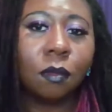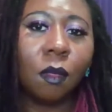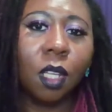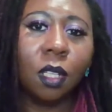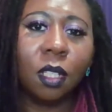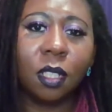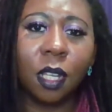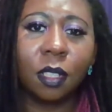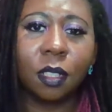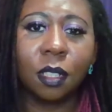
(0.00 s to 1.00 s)
I need to
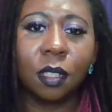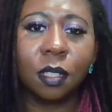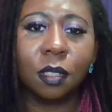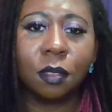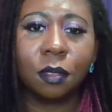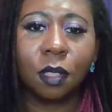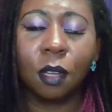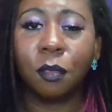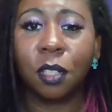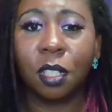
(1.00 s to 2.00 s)
edit this.
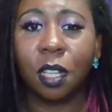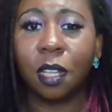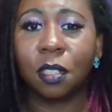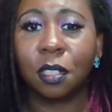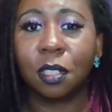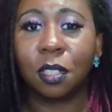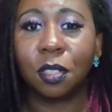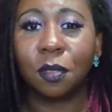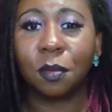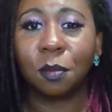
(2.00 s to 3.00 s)
I'm really actually
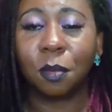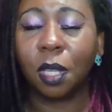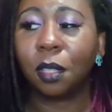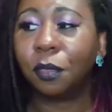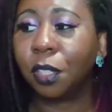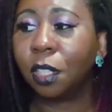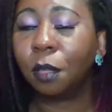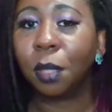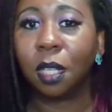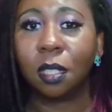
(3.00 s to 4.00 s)
just making a video
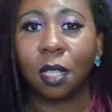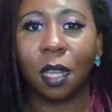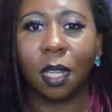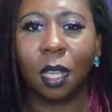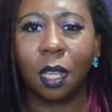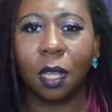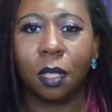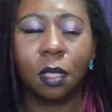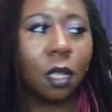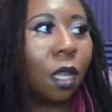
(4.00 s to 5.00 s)
because
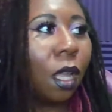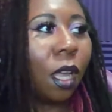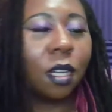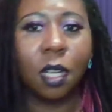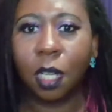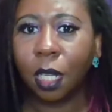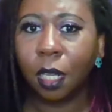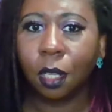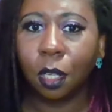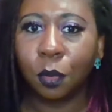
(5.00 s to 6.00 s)
I
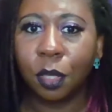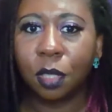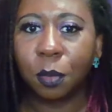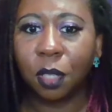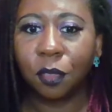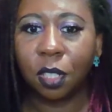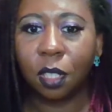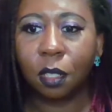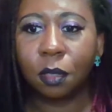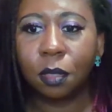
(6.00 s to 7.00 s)
can't always make
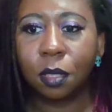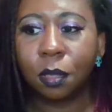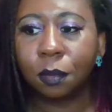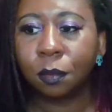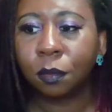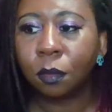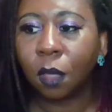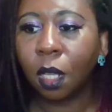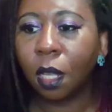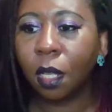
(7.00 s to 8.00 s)
videos.
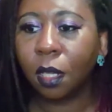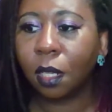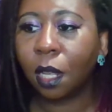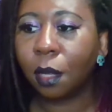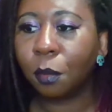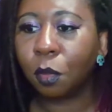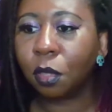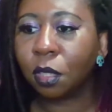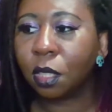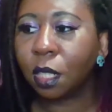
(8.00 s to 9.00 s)
I have a lot more
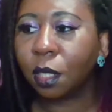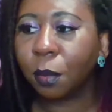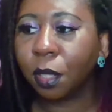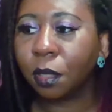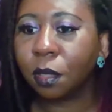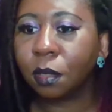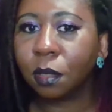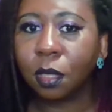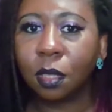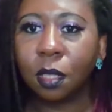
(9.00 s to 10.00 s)
to say about
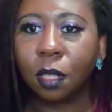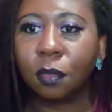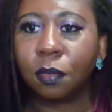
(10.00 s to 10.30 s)
this stuff.